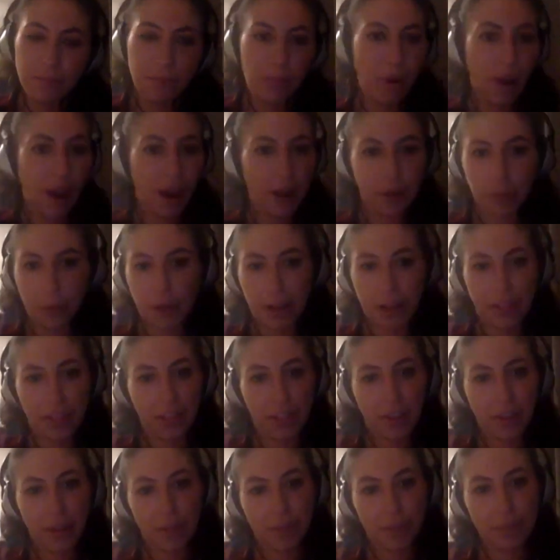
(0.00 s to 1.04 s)
like with
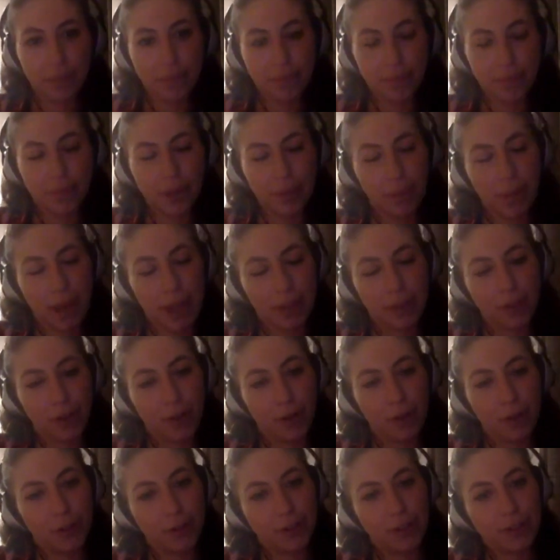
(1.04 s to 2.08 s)
the big
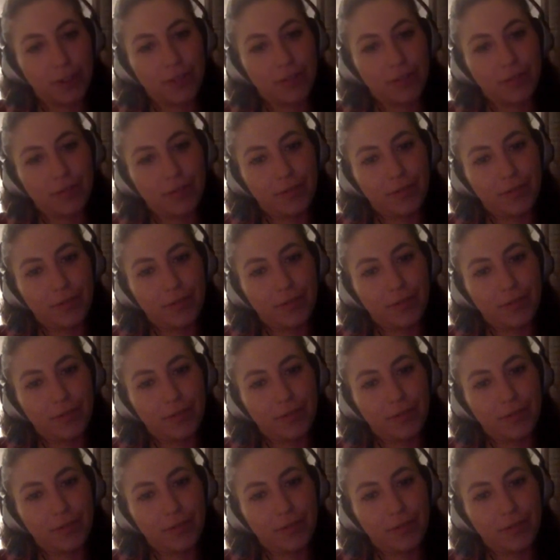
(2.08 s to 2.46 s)
dogs,